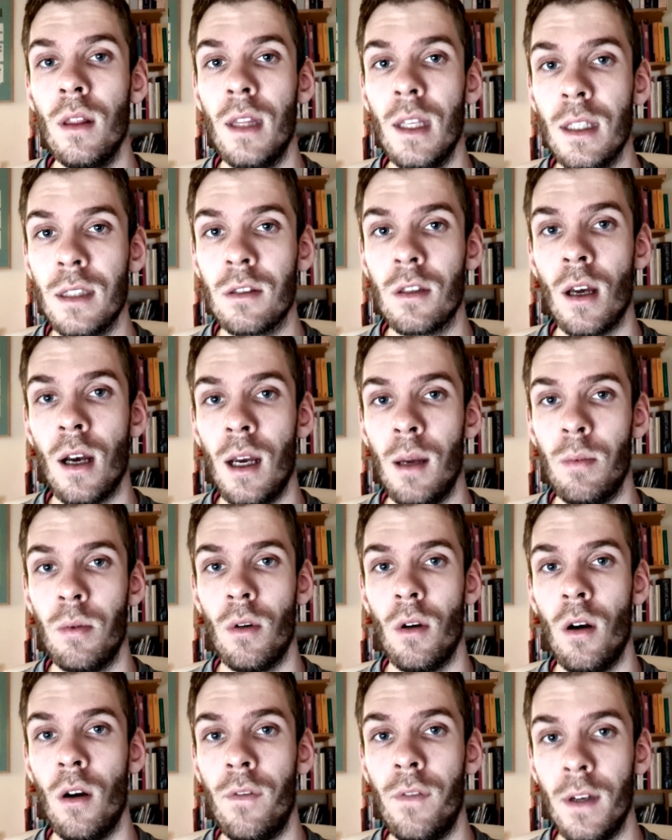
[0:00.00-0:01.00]
this type
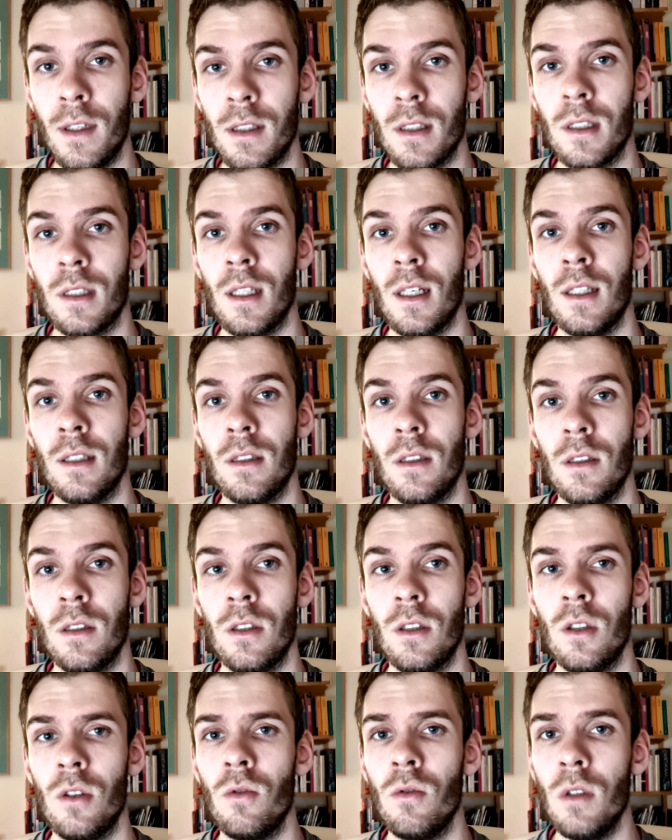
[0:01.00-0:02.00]
of exercises.
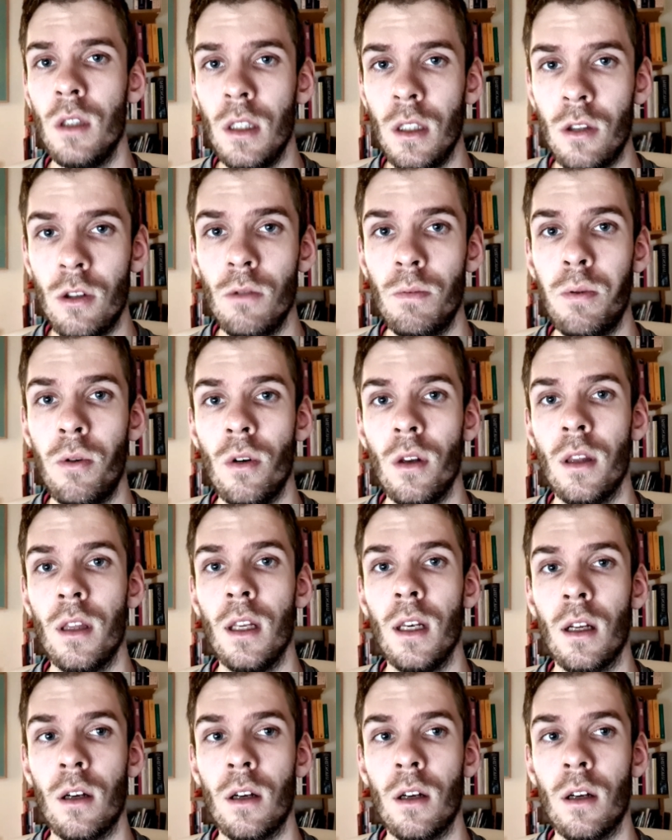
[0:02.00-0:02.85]
You need to put it in a